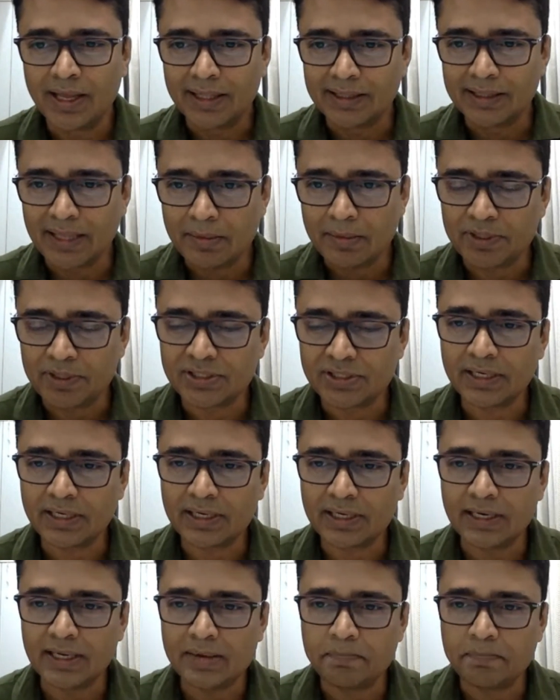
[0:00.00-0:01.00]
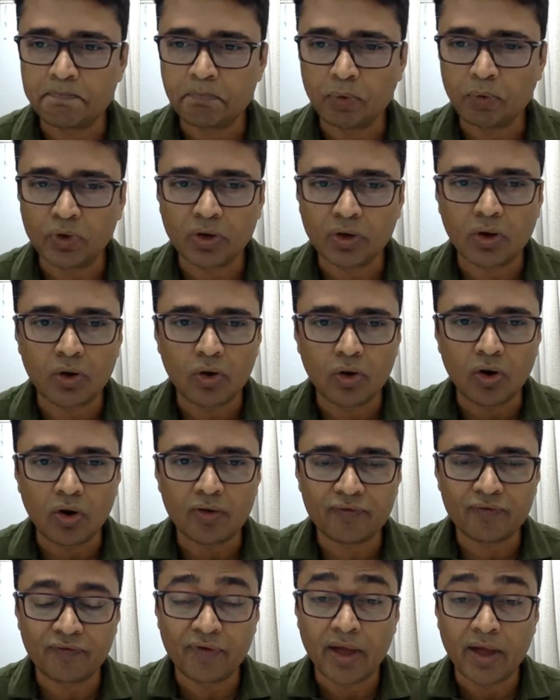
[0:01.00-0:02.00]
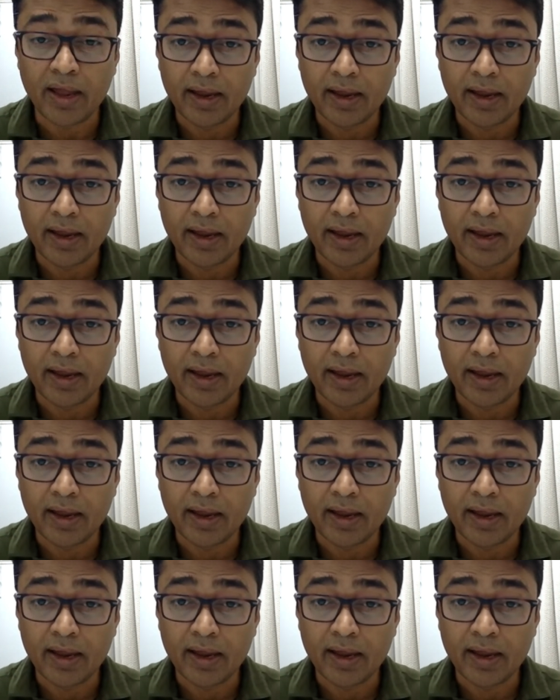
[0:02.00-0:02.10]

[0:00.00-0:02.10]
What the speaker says: they basically put a lot of